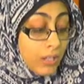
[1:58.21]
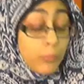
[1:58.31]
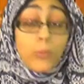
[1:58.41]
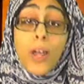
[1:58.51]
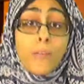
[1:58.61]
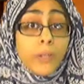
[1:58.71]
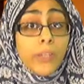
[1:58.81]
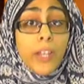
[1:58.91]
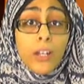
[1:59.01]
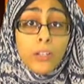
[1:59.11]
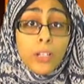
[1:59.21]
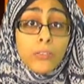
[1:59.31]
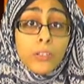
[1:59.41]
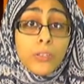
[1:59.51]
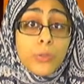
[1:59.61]
primary
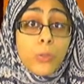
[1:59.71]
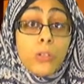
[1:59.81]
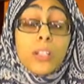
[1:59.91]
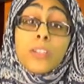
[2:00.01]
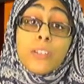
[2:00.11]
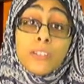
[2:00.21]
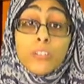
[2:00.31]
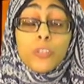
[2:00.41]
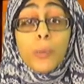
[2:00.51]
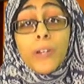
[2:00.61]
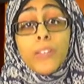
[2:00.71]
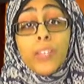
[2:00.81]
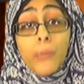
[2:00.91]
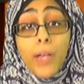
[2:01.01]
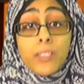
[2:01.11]
caregivers, or even if your parents
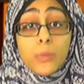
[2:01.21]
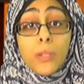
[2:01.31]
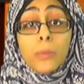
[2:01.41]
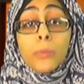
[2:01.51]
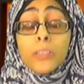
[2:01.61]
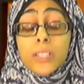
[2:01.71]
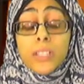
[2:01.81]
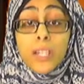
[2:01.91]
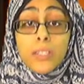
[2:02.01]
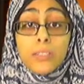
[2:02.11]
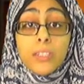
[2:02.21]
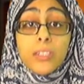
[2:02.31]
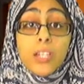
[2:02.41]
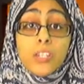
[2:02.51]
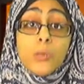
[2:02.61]
have passed away, we will discuss in this session